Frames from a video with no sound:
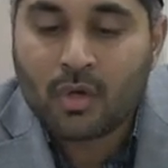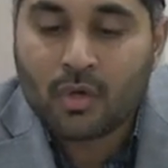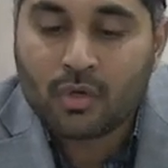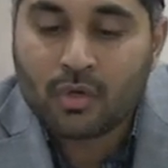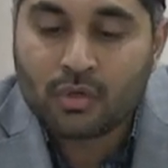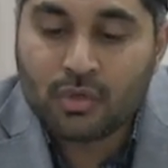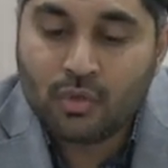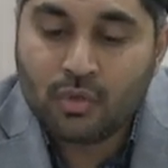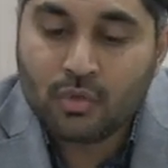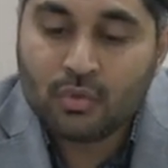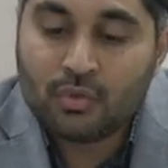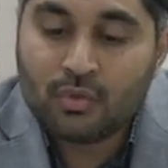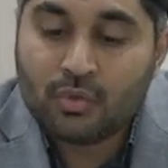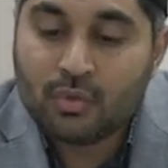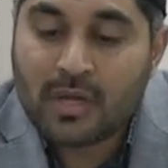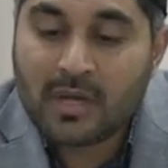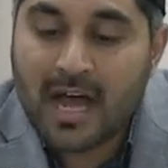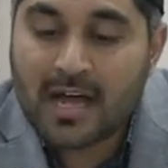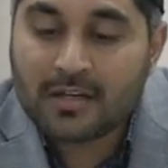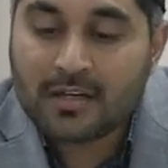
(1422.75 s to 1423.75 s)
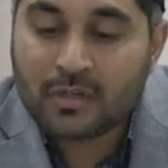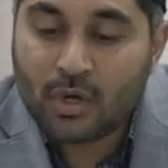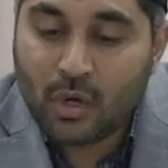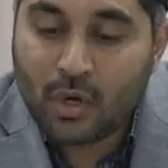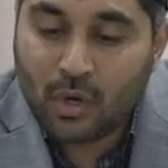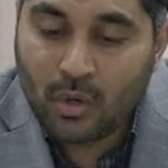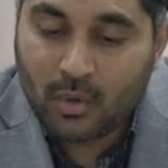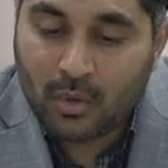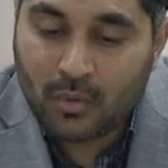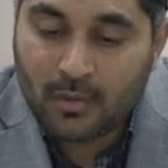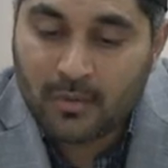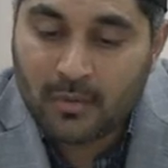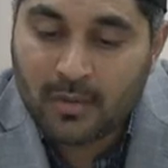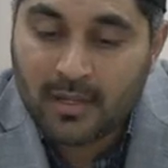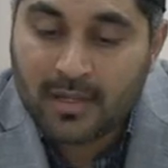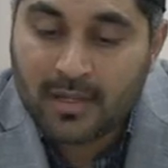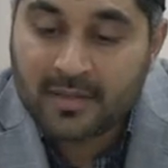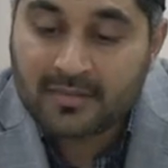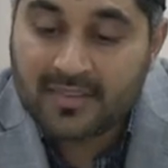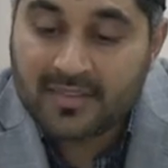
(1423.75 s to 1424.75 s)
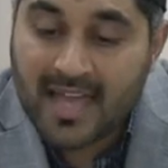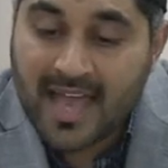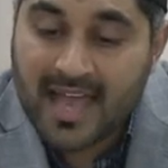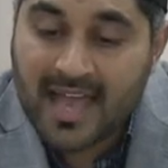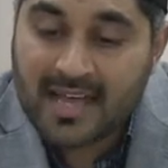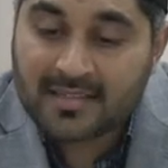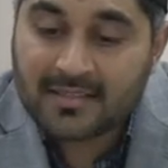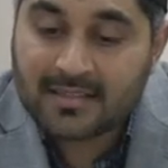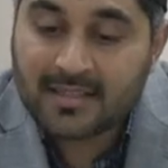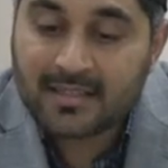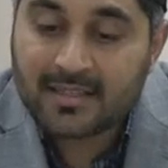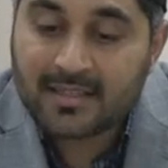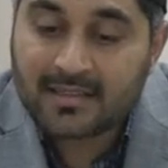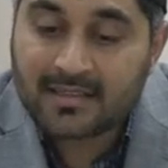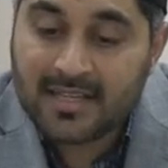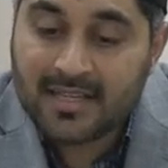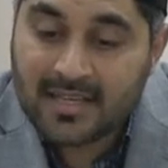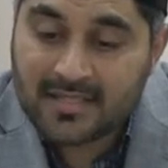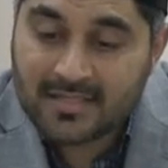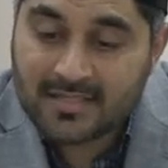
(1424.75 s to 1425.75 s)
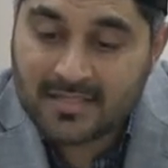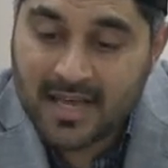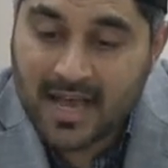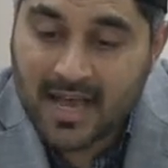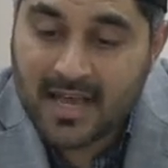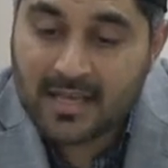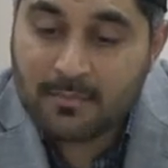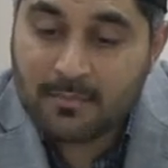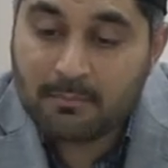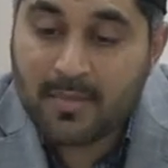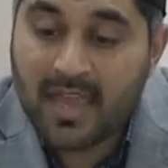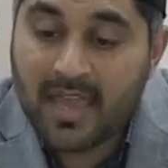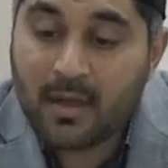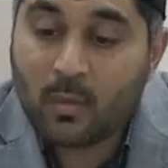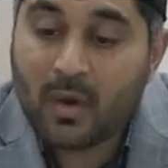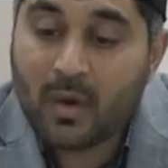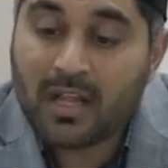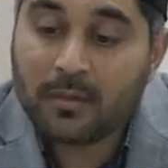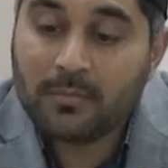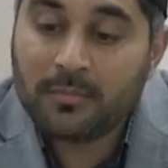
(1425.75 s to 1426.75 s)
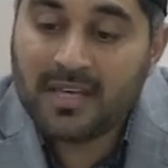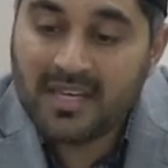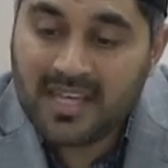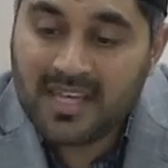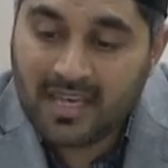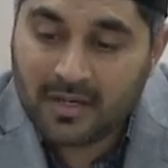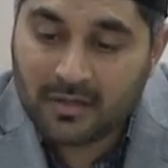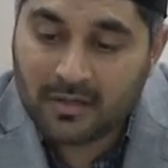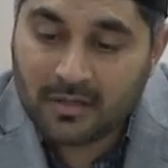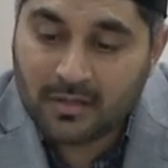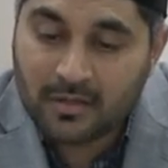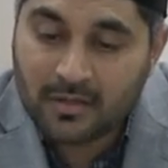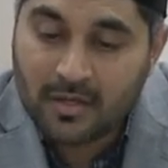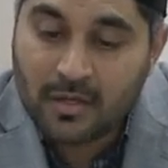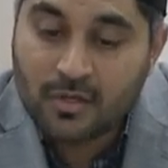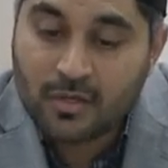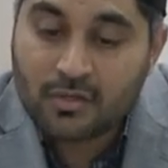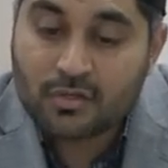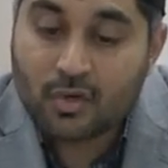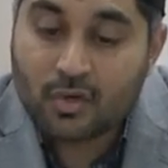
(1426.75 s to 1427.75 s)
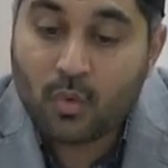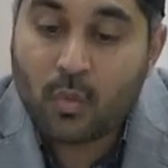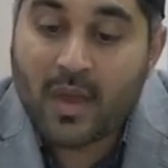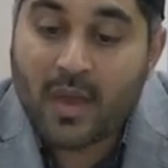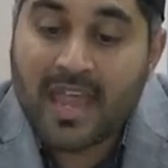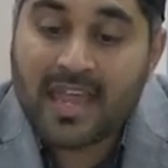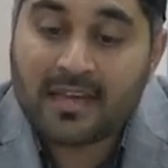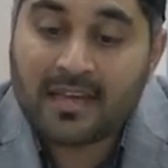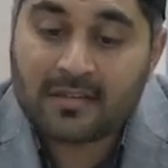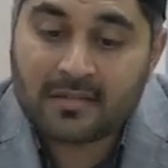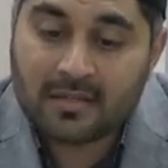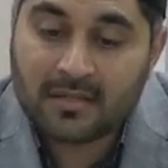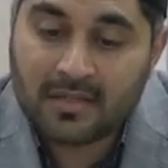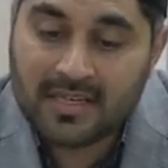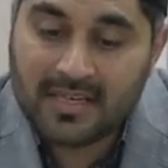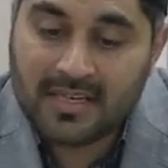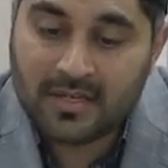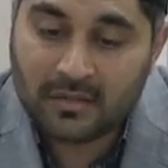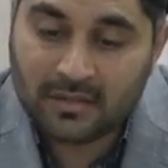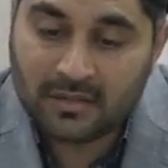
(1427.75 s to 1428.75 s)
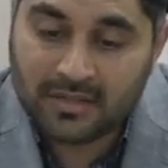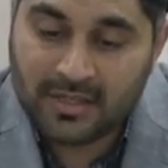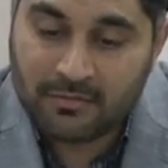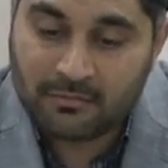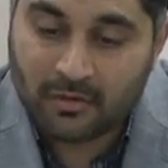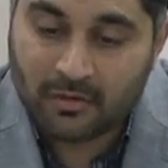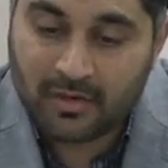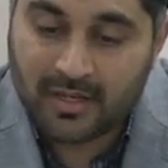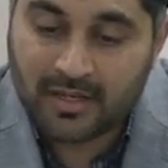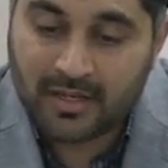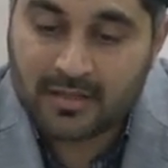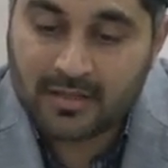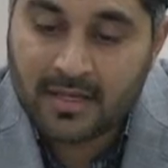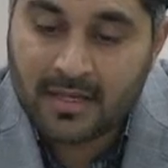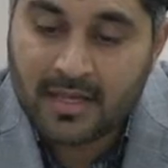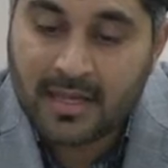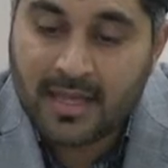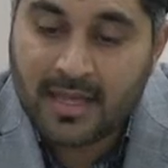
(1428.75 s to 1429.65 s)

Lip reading: You do not know that this time may well be near, so wait eagerly for it.